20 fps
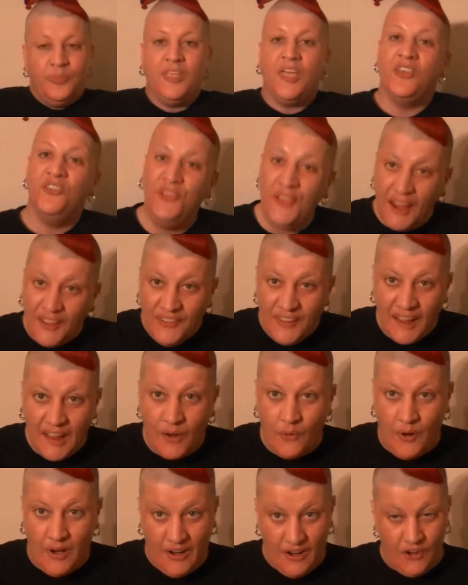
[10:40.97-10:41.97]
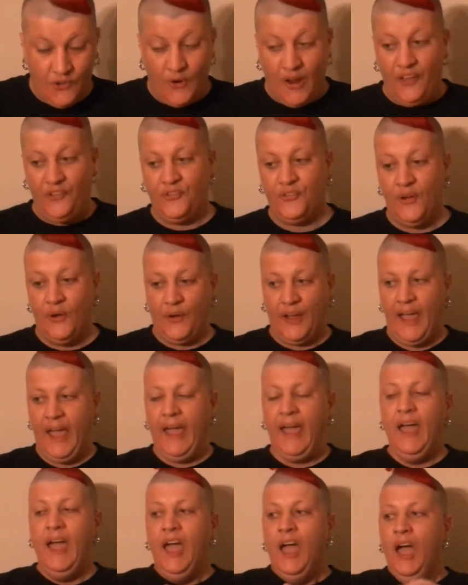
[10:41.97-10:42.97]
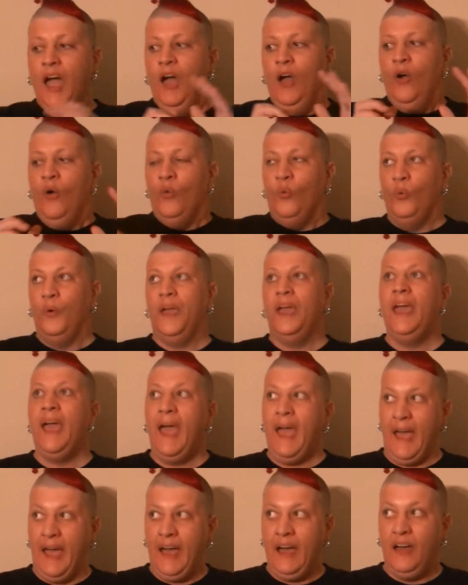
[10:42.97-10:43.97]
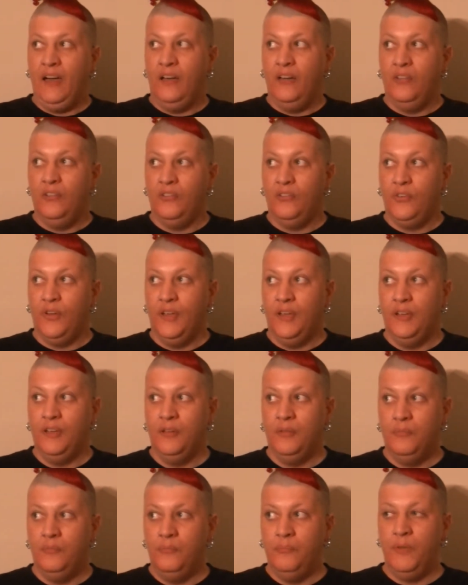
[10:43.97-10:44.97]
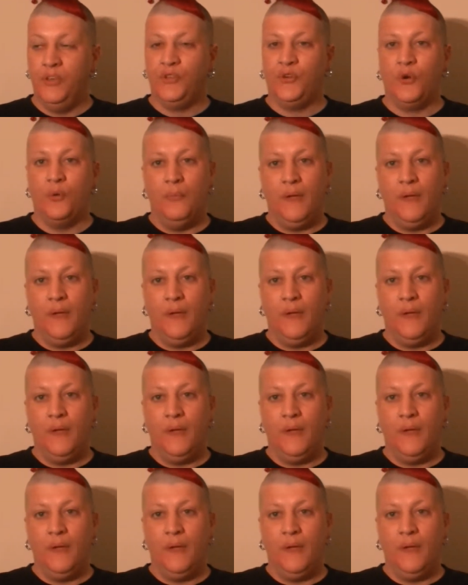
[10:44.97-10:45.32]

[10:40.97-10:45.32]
The second thing I want to address, okay, we have Mr.